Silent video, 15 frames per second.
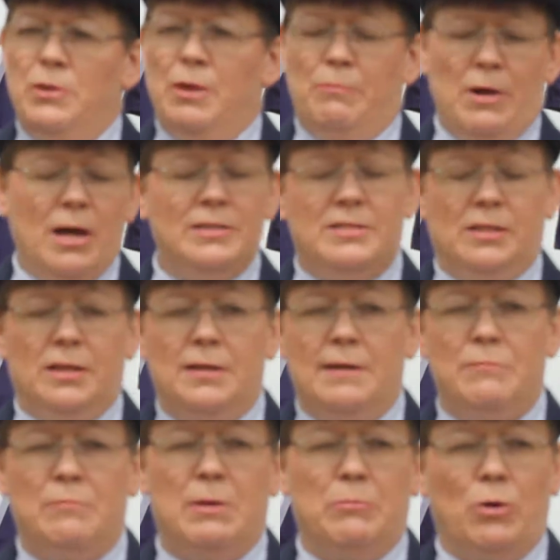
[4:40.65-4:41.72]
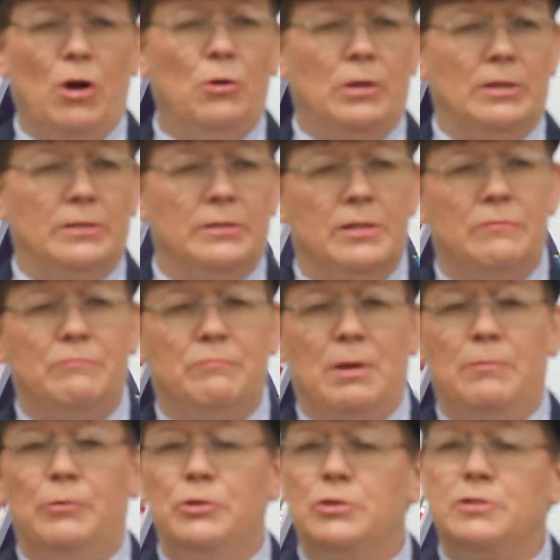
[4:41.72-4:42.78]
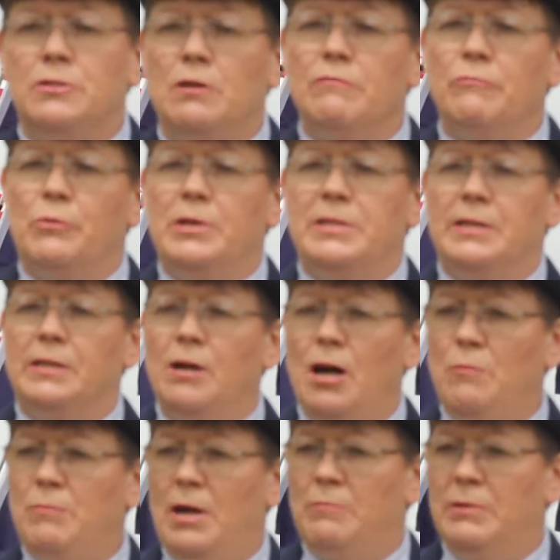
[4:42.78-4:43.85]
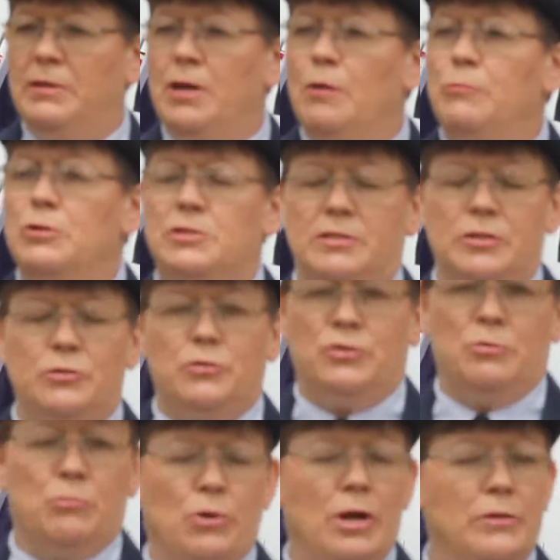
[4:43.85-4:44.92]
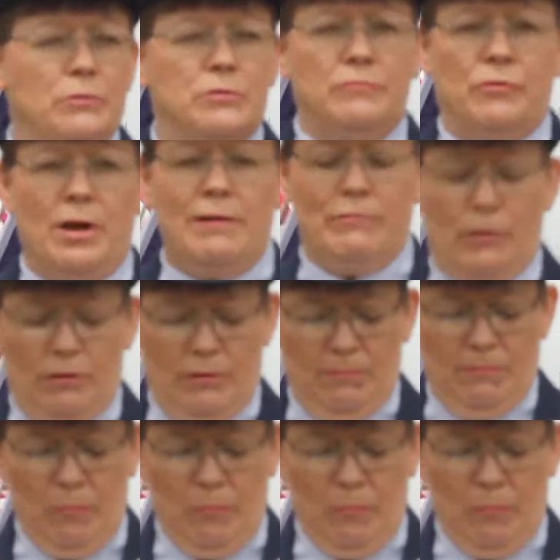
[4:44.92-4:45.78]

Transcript: The bonds that can never be broken. The people you serve with in combat become your sisters and brothers forever.